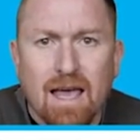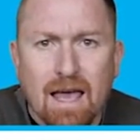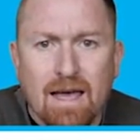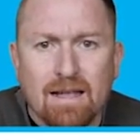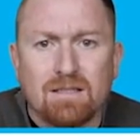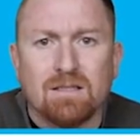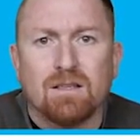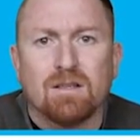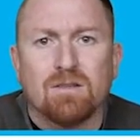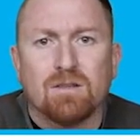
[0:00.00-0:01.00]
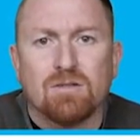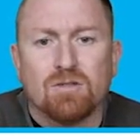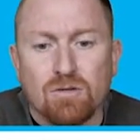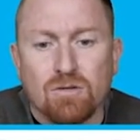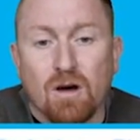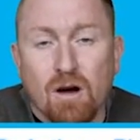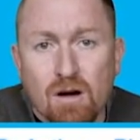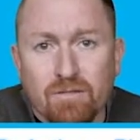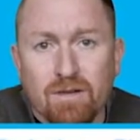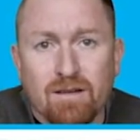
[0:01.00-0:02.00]
adds to the
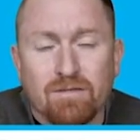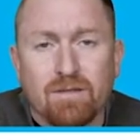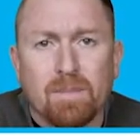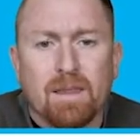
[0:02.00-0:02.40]
half-life.